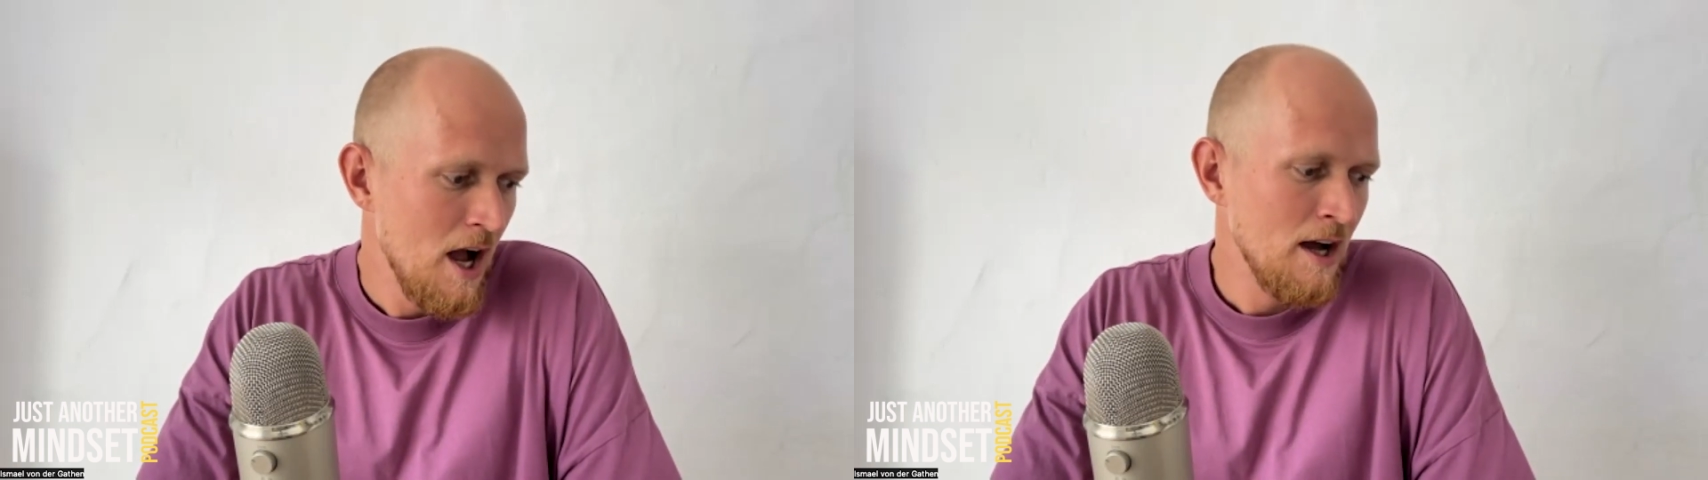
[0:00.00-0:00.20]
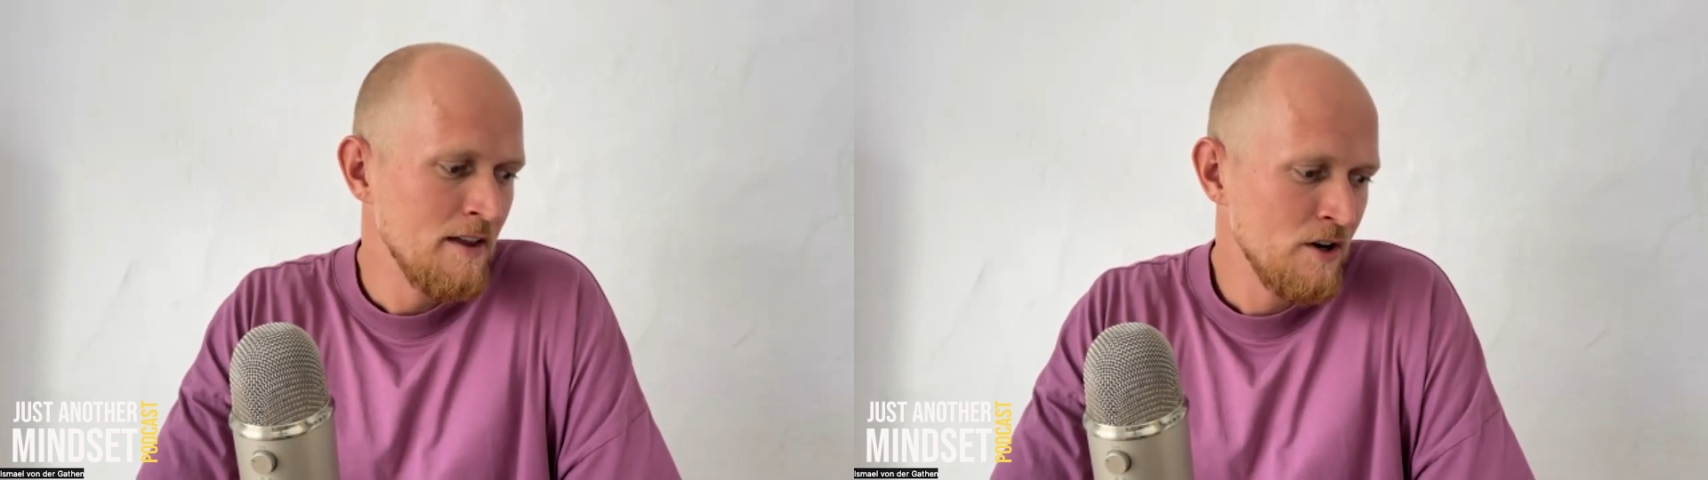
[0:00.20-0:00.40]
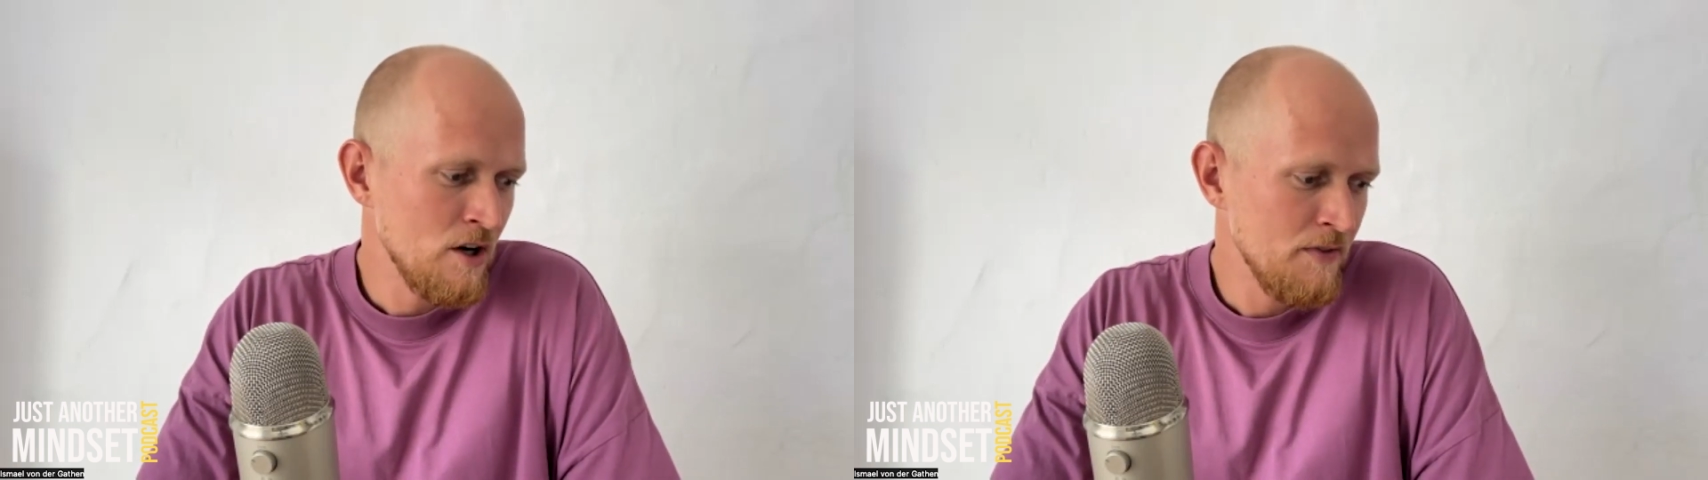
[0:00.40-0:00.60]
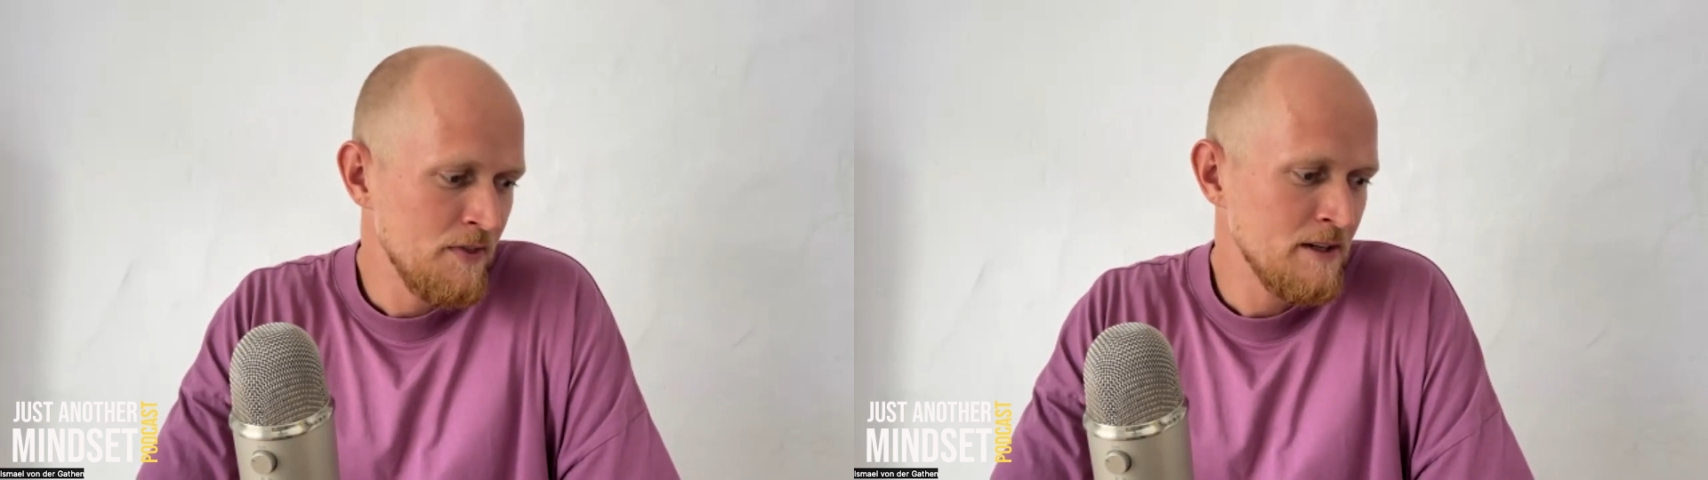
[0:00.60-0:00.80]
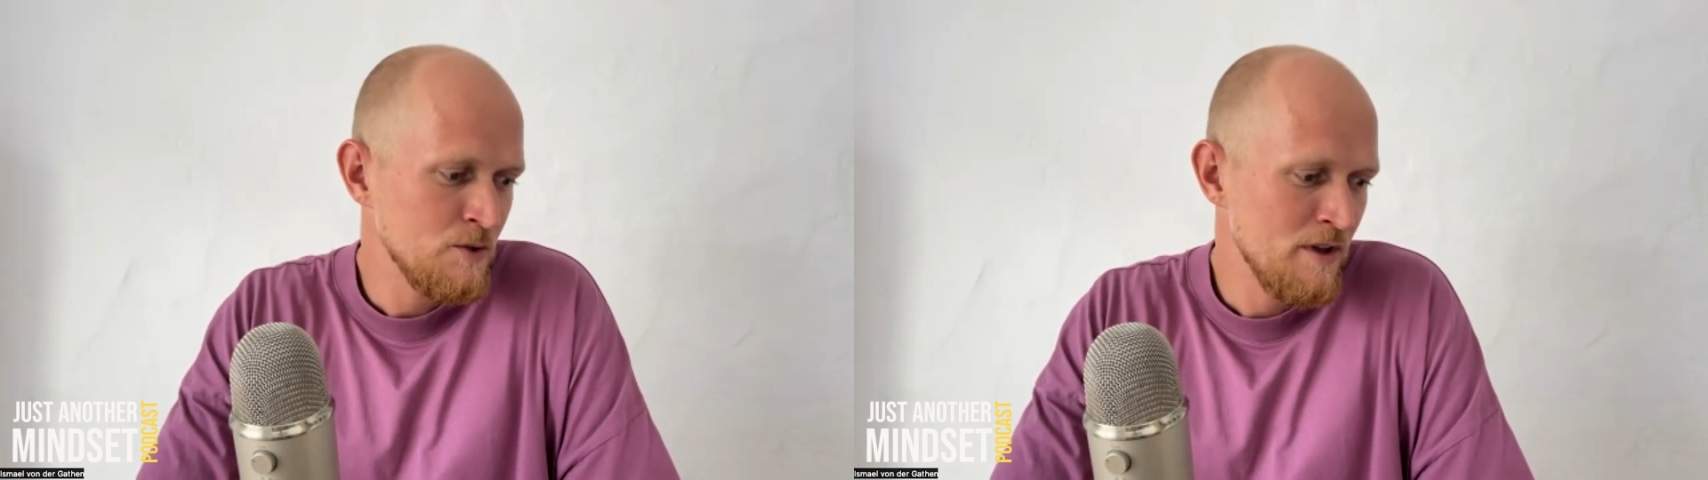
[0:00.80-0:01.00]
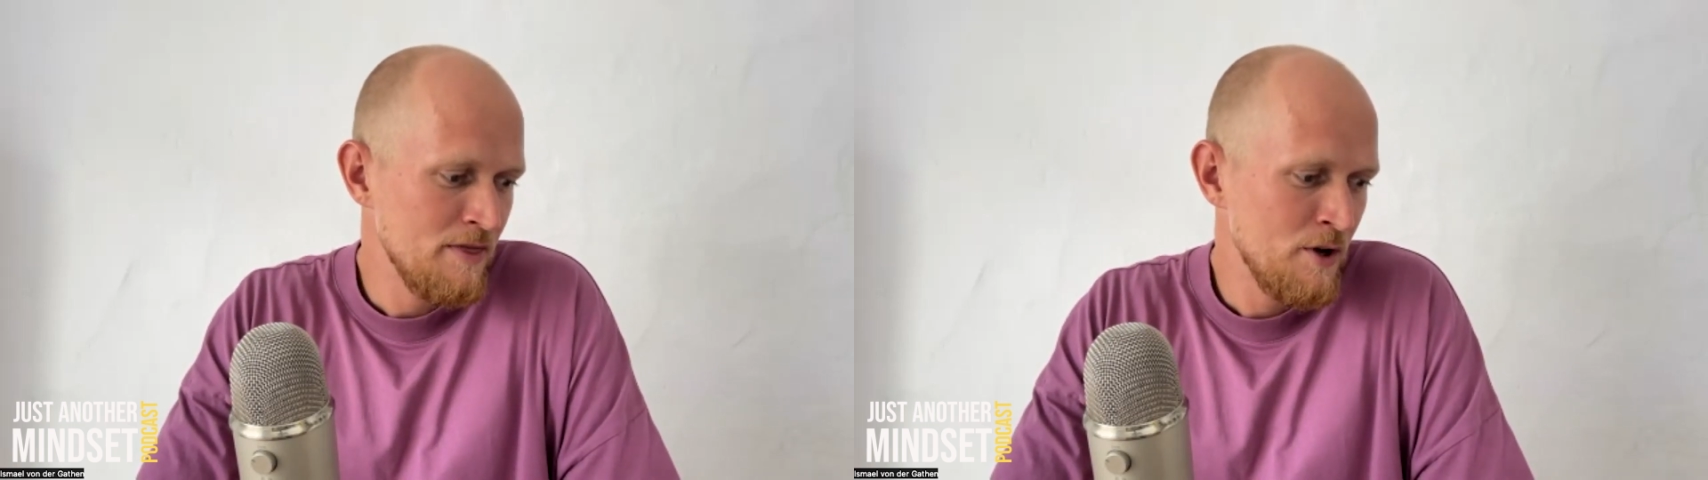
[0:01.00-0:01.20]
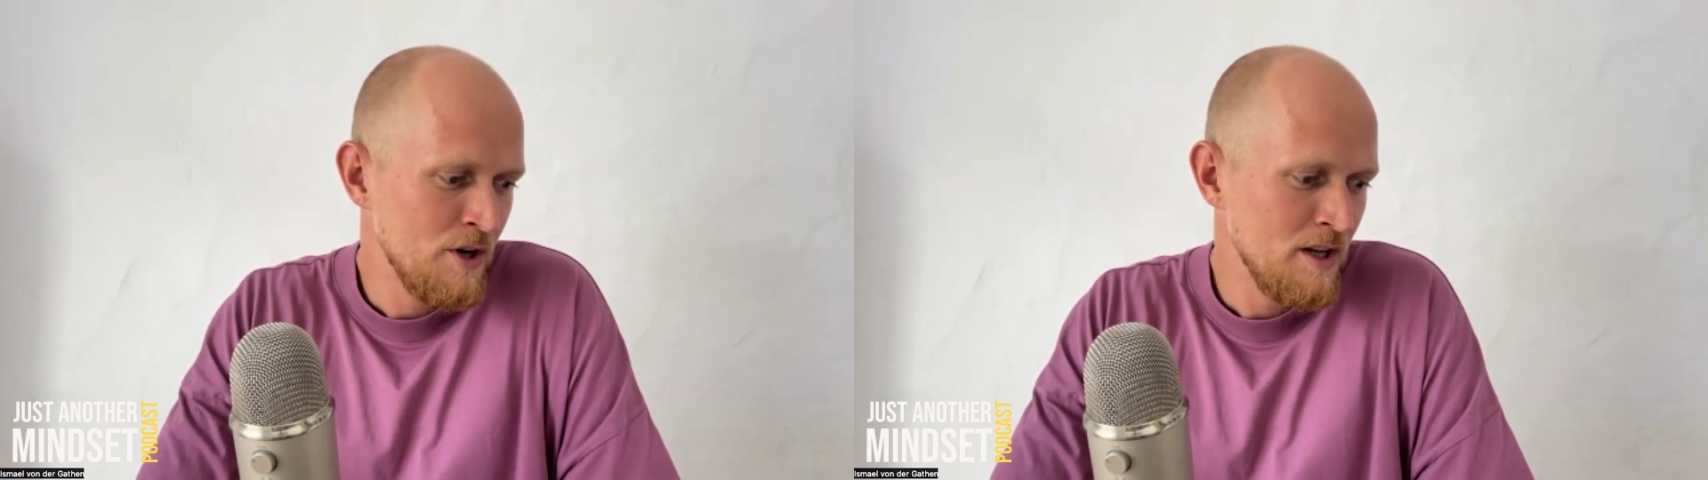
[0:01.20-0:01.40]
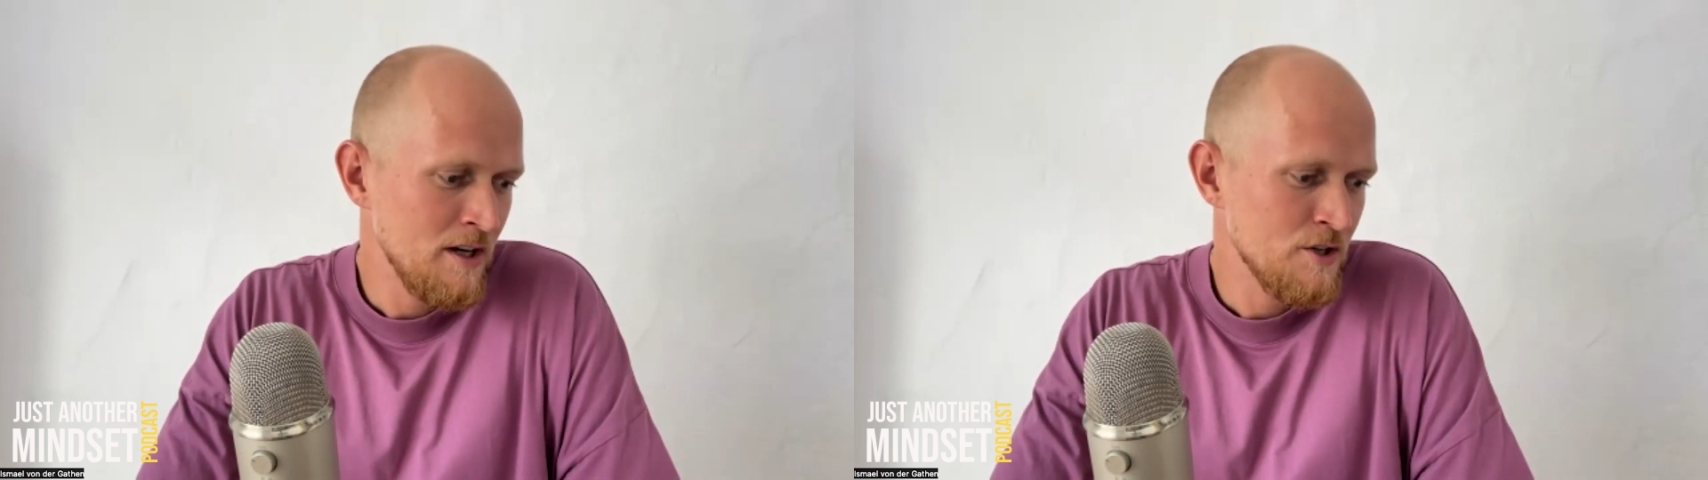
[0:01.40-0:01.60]
I thought that with
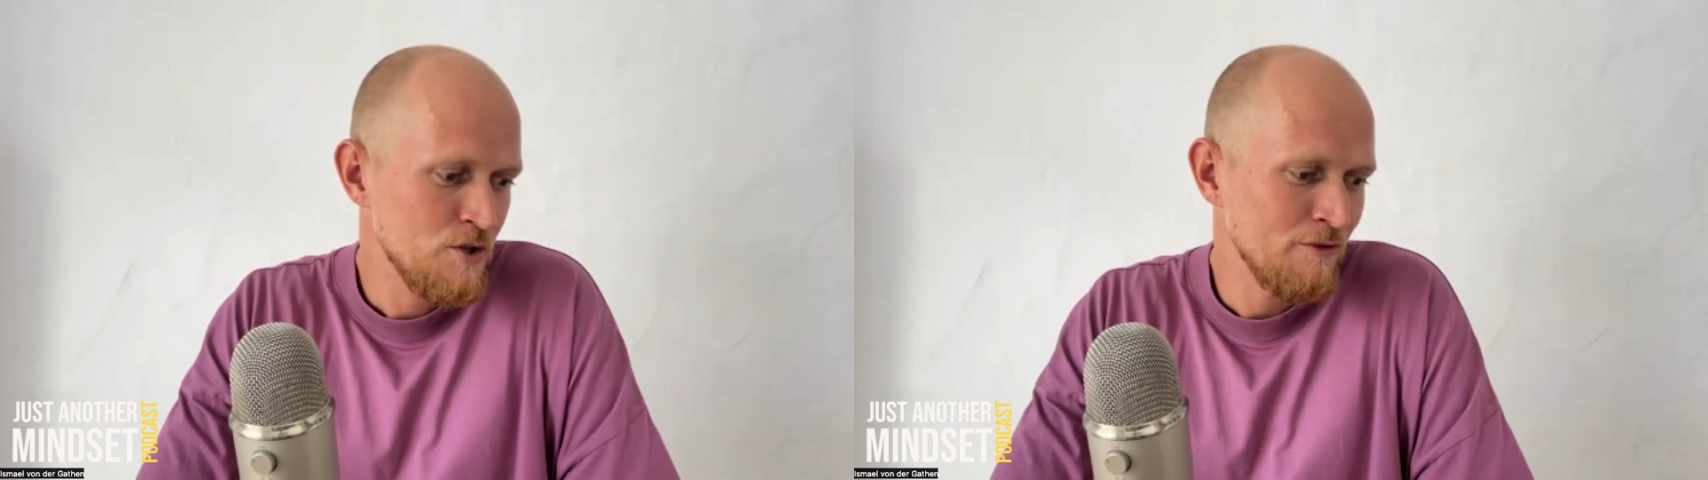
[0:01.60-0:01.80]
30 years